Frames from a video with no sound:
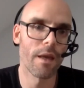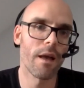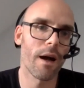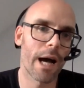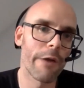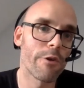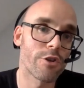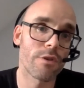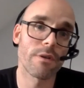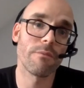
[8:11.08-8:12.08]

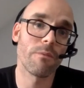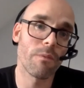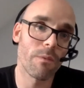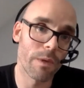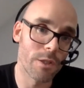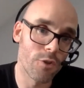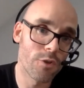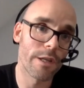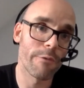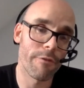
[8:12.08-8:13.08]
Irish is
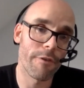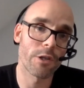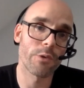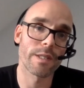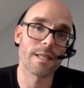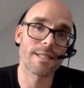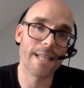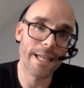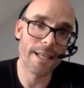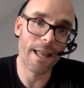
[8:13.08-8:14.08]
usually referred to as a
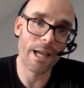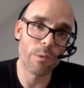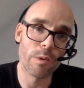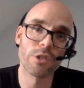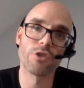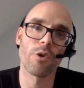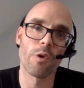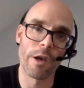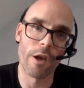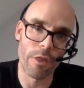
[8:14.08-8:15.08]
second language
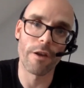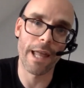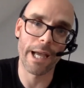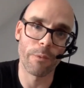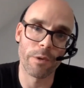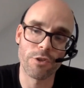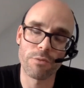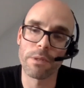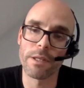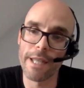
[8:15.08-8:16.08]
or another language,
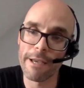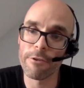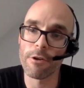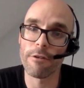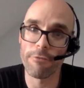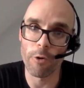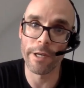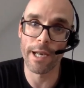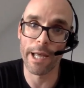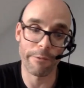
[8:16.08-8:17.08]
but never a
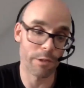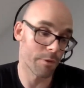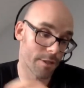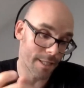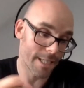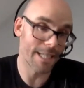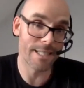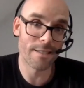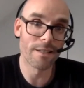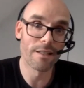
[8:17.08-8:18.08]
foreign language, because it
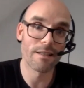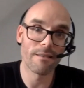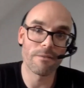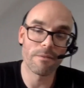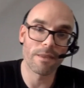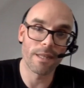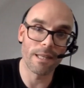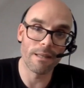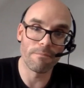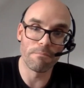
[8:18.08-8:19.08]
is
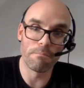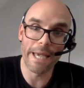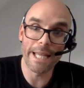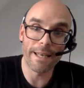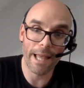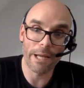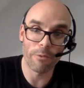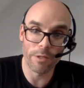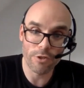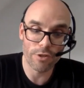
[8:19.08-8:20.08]
the main
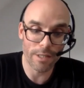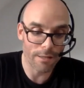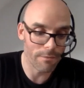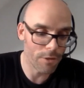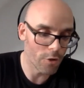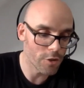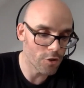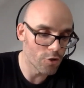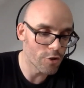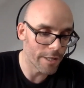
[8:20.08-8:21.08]
language, and
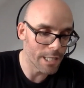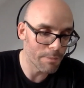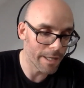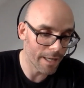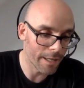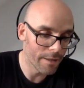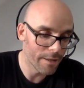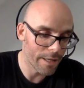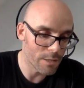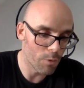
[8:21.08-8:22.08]
constitutionally speaking,
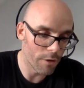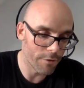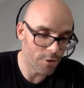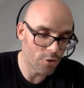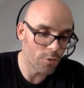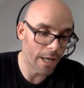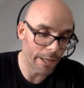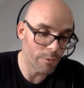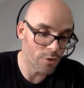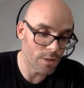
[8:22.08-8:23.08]
it's one of the two
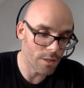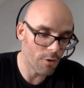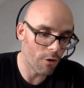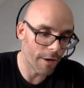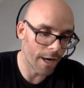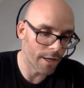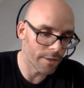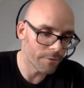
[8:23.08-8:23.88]
languages of Ireland.